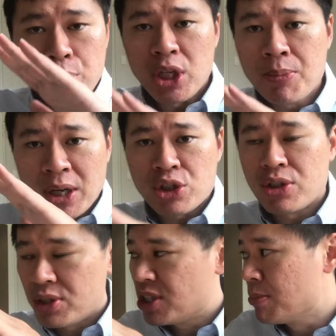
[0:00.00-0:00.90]
Pretty
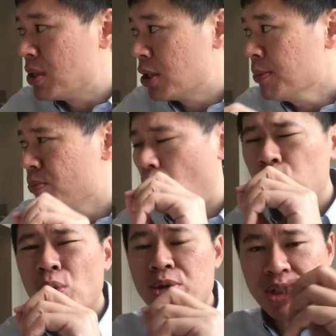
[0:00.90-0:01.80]
much similar,
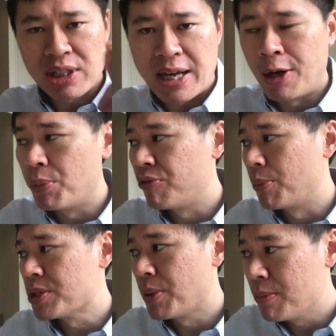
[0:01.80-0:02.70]
although slight
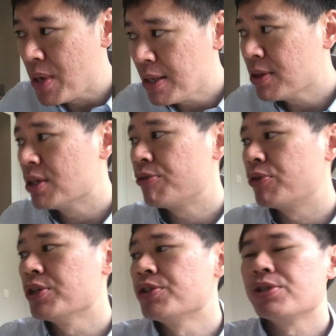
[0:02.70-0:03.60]
outperformance, but the main
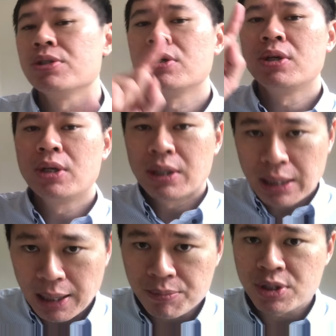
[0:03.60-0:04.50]
difference
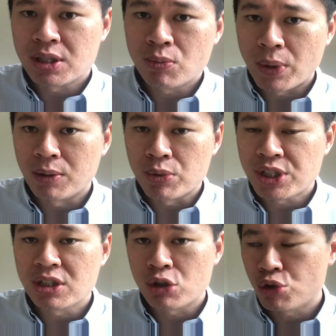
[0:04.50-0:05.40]
comes in when we see the